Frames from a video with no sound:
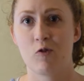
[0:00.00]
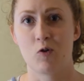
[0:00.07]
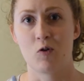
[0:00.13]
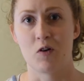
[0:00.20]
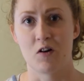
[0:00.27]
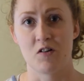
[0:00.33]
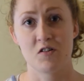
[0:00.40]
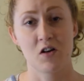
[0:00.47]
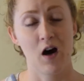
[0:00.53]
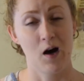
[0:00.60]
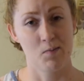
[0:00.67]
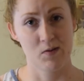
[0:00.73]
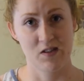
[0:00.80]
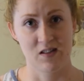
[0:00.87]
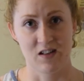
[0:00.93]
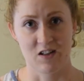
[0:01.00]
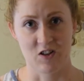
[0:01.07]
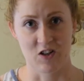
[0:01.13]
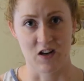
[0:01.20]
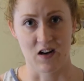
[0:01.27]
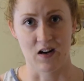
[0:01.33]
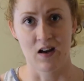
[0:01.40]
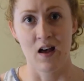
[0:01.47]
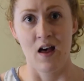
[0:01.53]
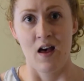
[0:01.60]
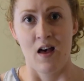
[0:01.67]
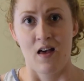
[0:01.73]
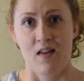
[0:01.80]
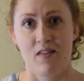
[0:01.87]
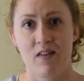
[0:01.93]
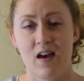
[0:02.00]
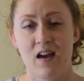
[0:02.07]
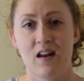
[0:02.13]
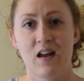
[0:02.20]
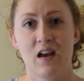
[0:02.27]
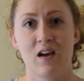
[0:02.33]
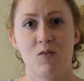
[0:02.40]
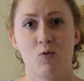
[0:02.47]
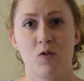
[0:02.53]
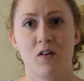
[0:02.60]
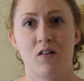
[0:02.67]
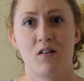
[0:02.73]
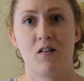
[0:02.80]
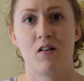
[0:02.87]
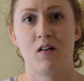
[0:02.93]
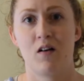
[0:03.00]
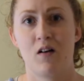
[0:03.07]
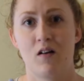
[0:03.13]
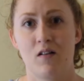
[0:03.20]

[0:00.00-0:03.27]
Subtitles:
for top stitching, then it will